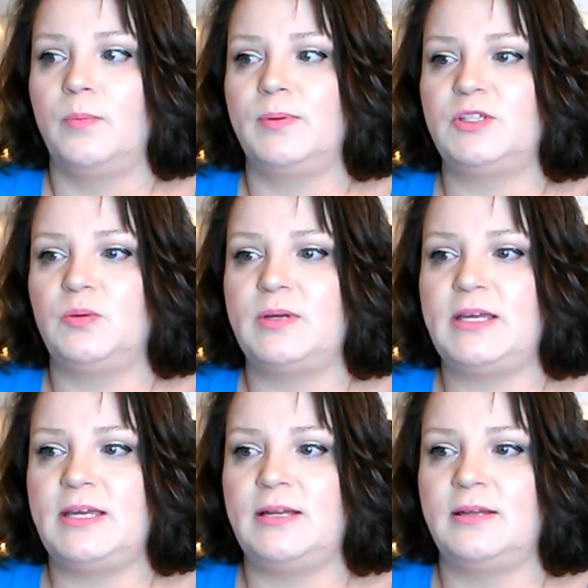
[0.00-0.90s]

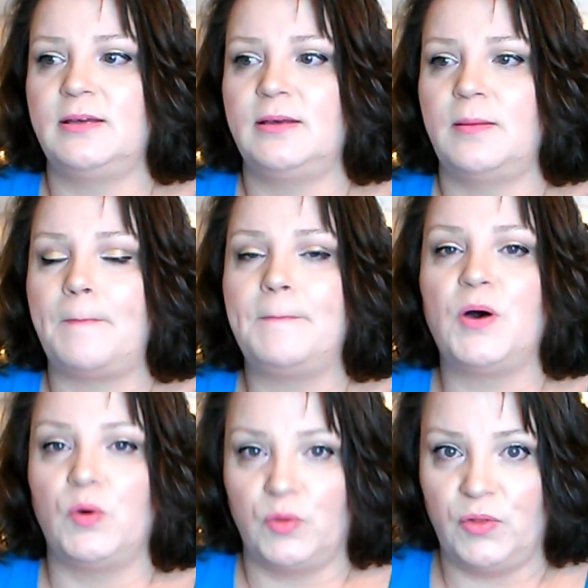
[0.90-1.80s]
between
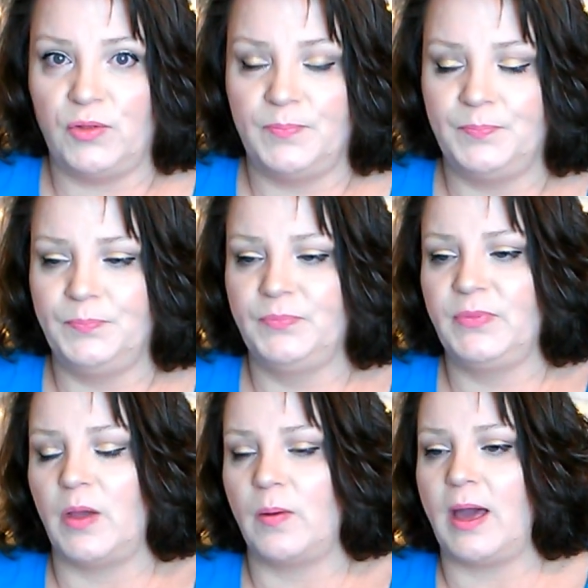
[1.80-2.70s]
both.
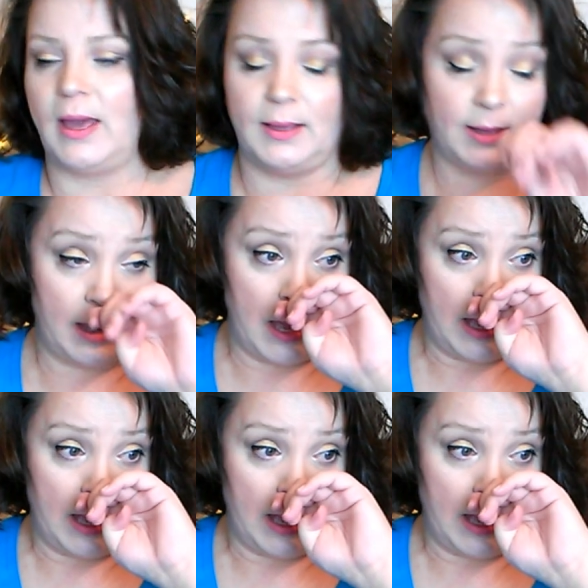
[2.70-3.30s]
Okay?